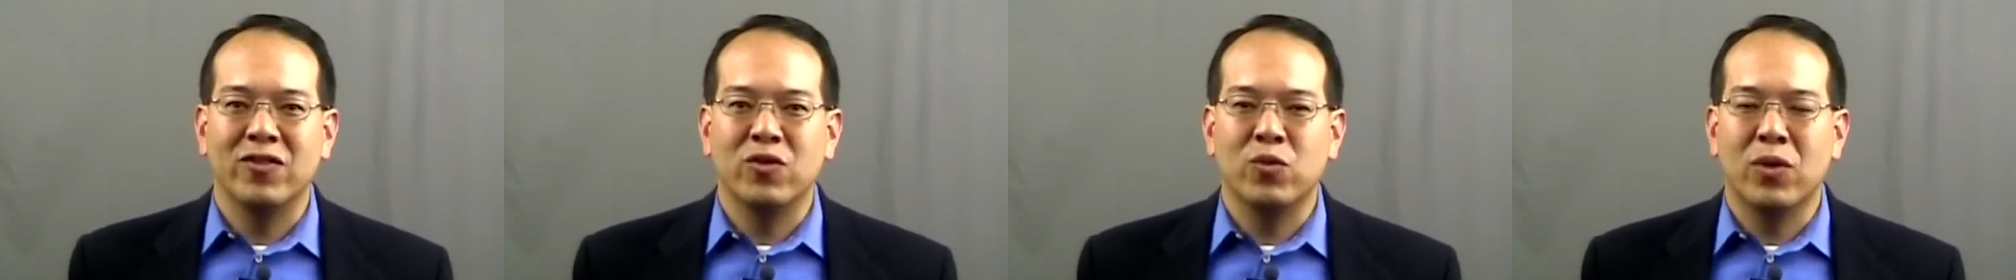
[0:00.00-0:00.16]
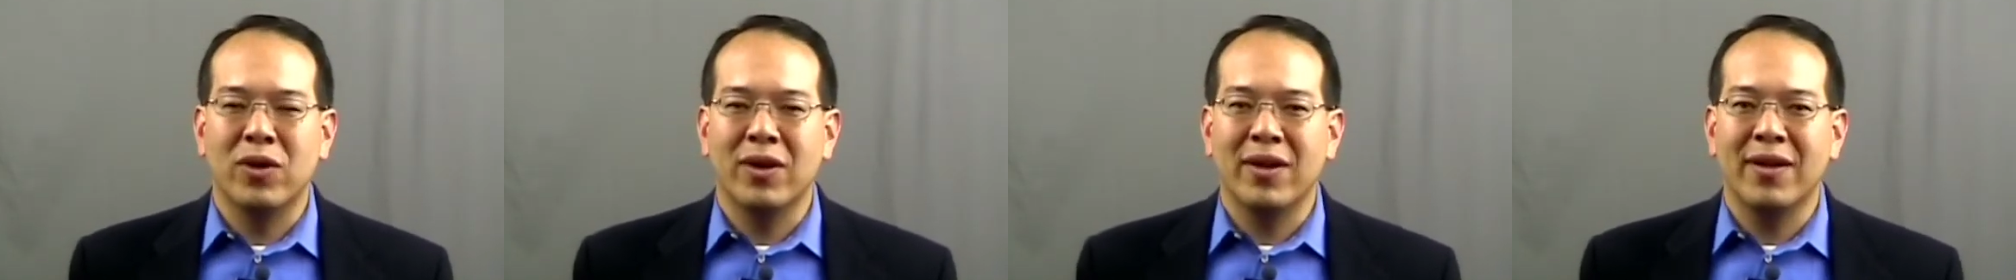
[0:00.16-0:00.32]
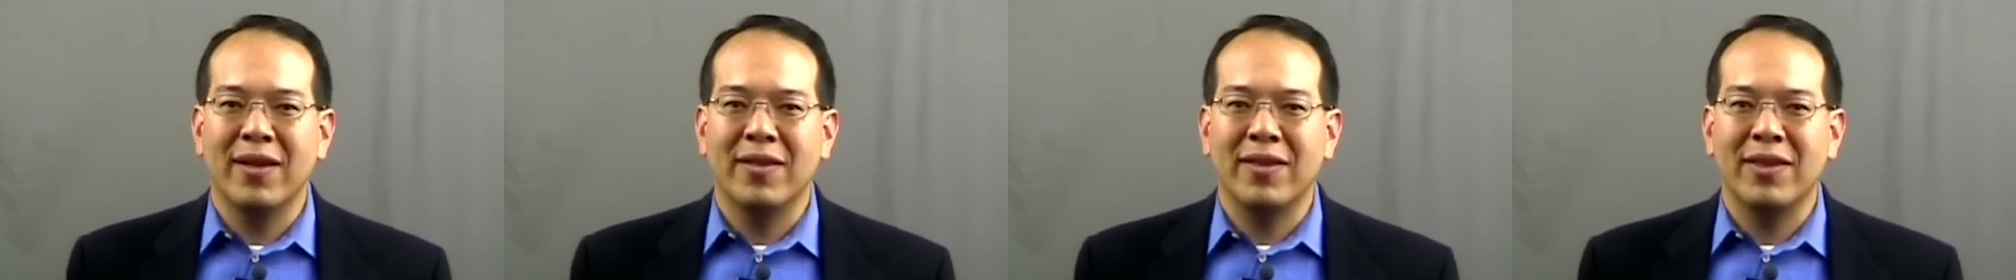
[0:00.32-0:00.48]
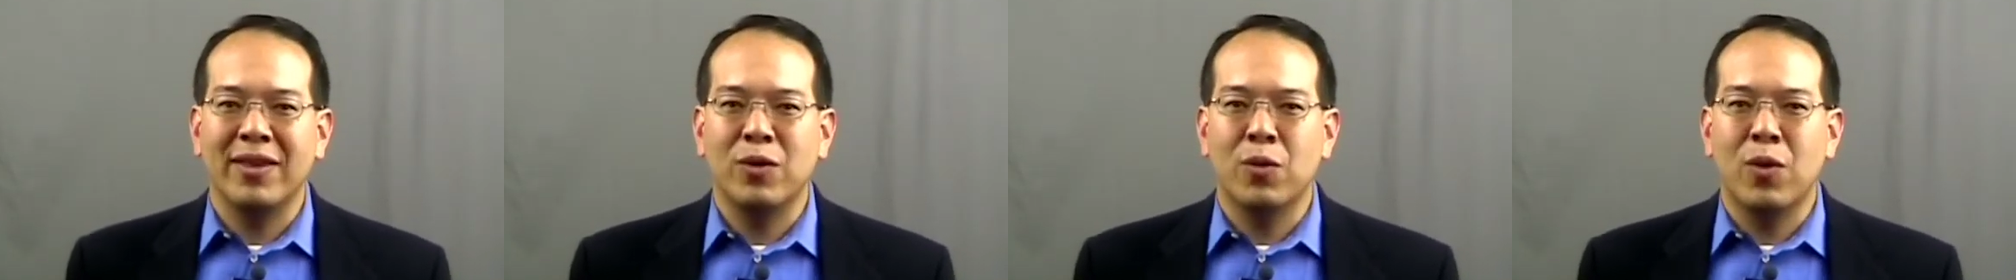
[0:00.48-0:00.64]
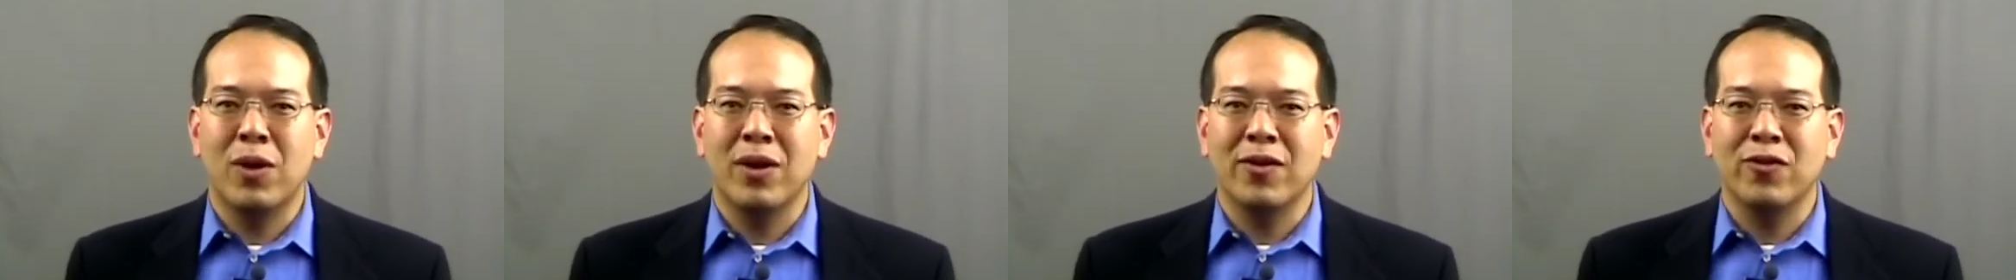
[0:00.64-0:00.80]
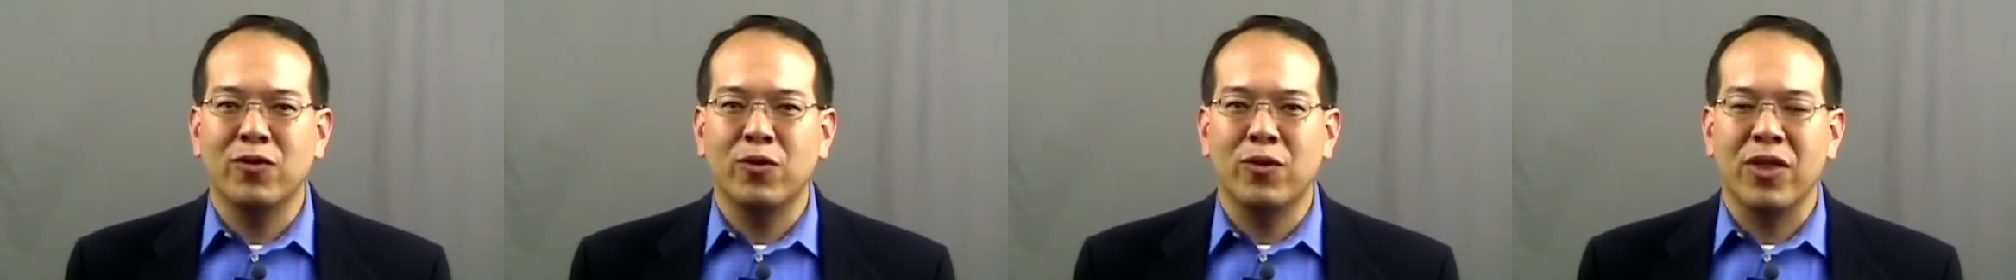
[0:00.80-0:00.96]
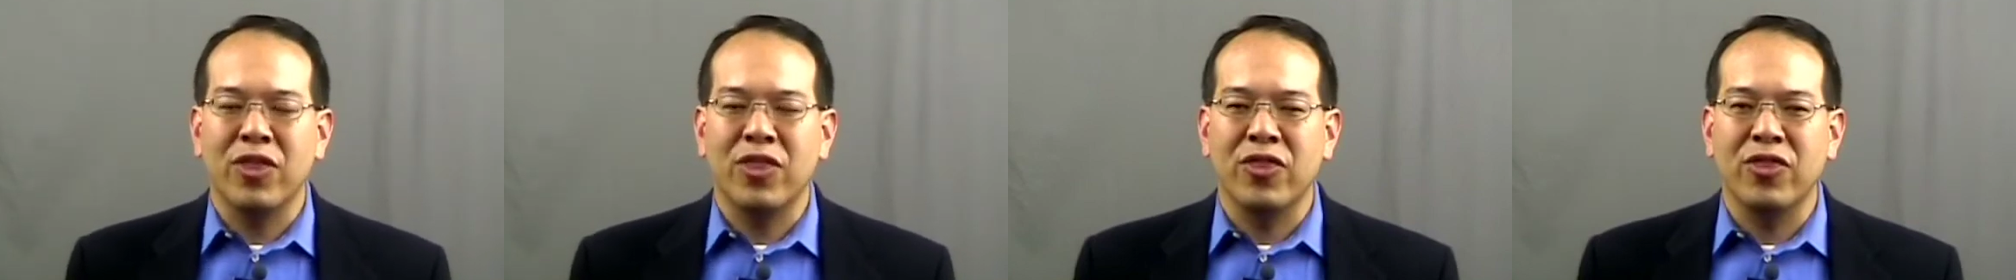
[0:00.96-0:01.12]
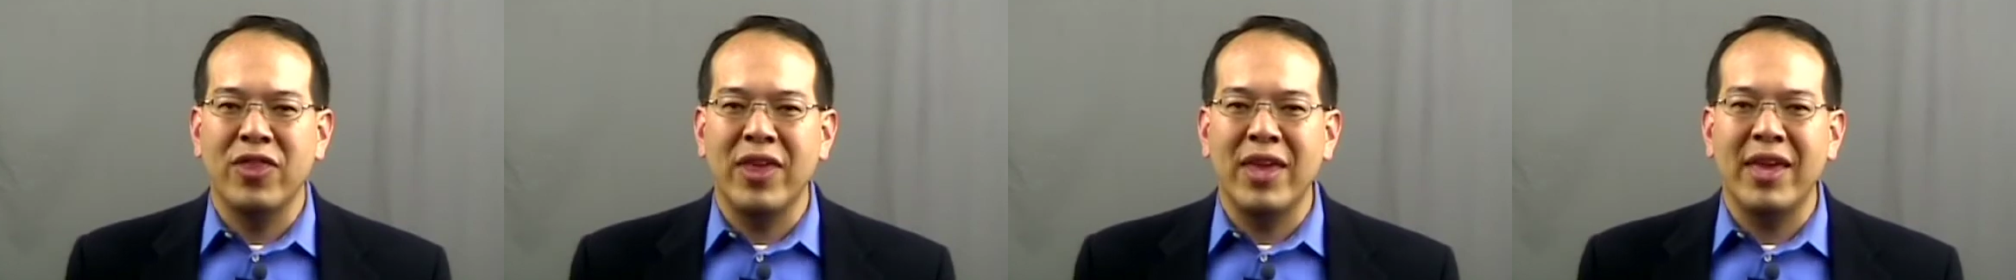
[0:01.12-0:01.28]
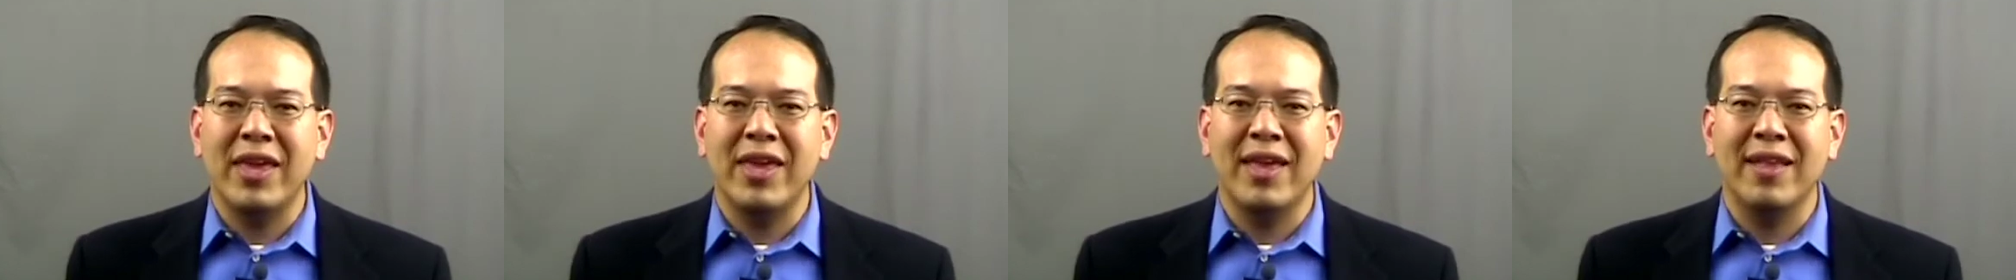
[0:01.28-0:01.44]
You want to you want to sort of
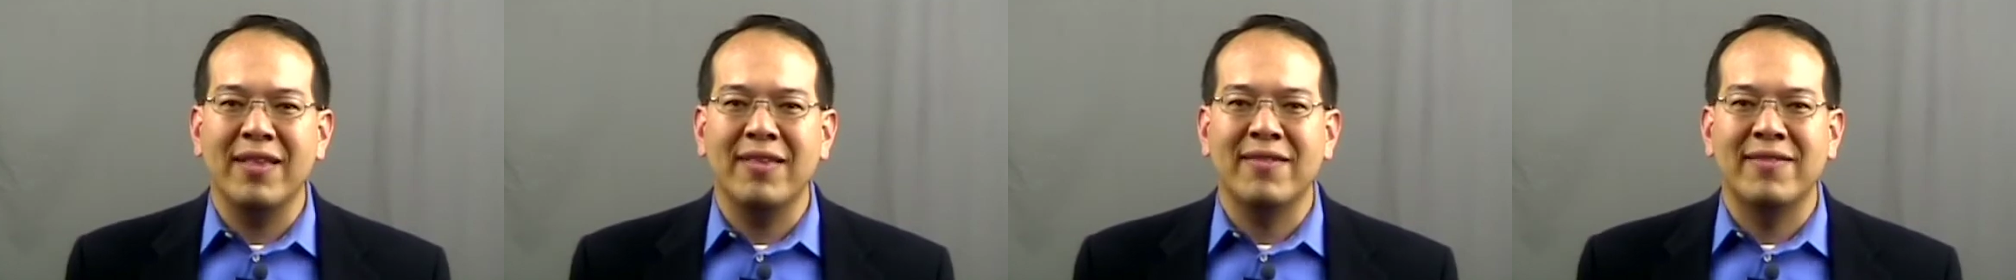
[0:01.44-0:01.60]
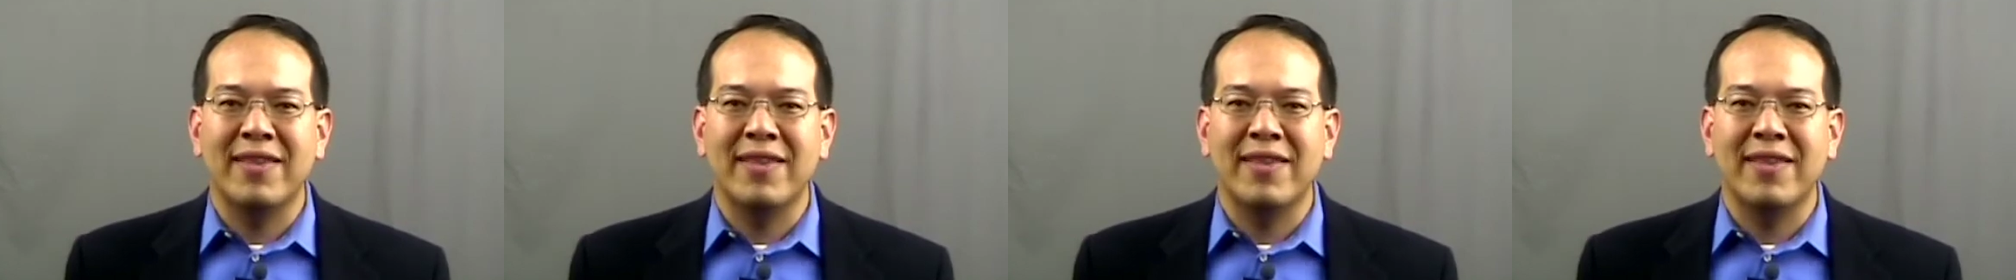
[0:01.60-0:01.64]
think in